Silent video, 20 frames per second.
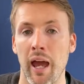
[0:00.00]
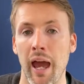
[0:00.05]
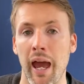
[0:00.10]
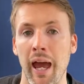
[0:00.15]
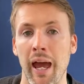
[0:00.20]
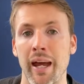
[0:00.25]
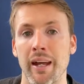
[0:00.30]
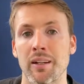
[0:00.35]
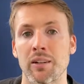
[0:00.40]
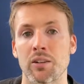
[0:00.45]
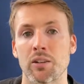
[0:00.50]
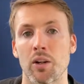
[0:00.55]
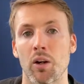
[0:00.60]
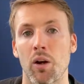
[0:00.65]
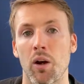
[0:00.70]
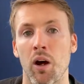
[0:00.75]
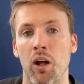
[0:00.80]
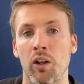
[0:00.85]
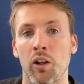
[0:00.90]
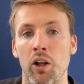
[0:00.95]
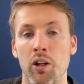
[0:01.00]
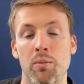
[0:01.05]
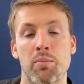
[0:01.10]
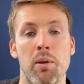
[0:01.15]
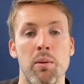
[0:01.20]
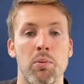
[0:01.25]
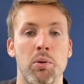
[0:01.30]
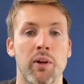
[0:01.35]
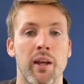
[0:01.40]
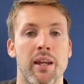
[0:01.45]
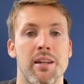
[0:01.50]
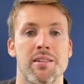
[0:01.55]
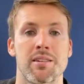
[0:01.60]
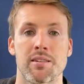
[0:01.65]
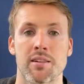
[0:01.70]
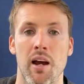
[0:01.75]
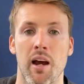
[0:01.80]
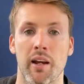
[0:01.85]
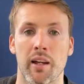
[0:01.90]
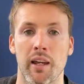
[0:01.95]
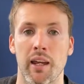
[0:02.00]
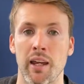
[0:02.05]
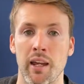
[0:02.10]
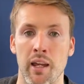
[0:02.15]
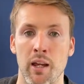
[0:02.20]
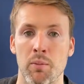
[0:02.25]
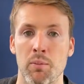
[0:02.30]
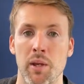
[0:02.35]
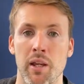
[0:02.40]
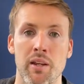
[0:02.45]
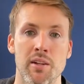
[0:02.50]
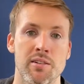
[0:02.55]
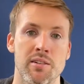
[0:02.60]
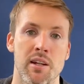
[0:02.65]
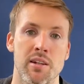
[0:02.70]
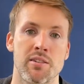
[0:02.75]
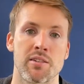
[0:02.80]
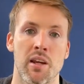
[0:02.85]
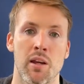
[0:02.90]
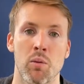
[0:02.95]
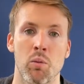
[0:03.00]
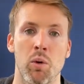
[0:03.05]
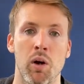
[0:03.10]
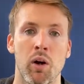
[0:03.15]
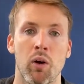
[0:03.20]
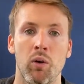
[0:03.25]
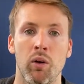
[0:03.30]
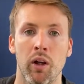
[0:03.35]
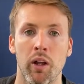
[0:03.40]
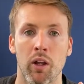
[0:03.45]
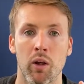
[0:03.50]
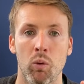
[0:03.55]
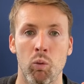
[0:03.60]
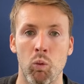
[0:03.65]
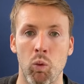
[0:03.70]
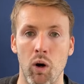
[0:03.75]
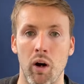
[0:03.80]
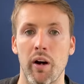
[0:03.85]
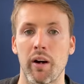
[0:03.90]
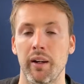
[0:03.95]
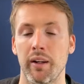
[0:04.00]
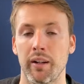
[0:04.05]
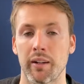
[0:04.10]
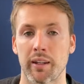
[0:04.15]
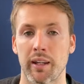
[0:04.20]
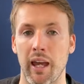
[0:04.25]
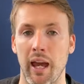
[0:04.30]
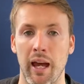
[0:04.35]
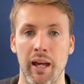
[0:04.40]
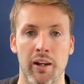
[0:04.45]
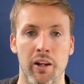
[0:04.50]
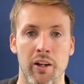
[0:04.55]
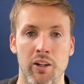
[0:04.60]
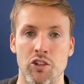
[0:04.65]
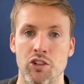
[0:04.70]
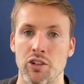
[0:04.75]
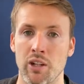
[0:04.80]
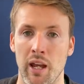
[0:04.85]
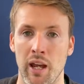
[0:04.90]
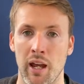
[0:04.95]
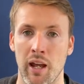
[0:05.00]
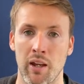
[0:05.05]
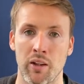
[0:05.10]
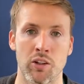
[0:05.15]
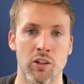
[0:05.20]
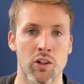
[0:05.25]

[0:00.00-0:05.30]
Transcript: And a lot of people get stuck here because they say, well, what can I share?